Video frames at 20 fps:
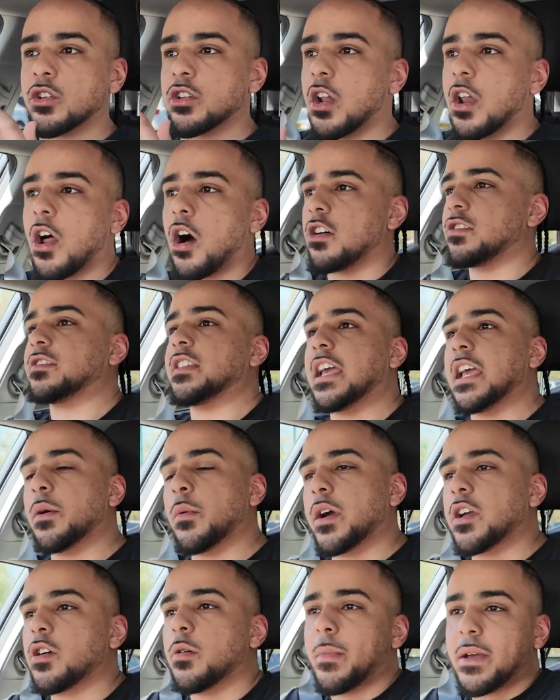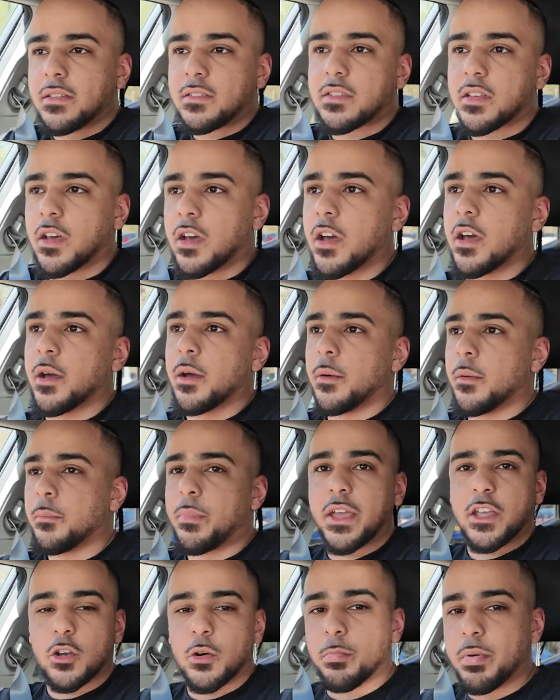on the last day where you're meant to
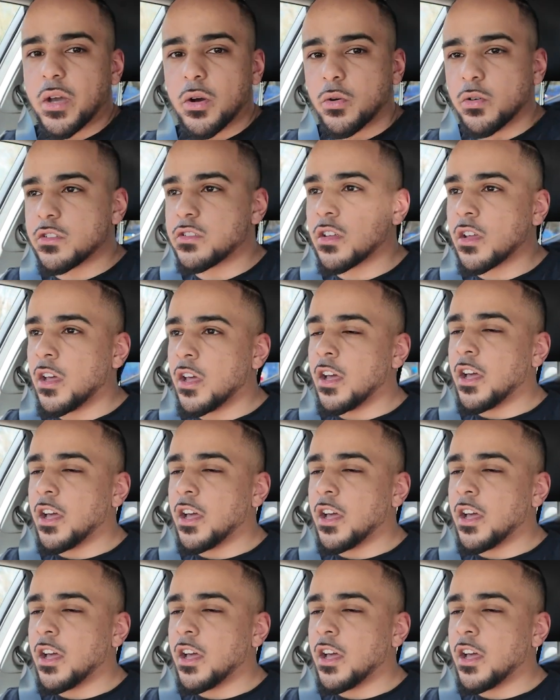pay your bills,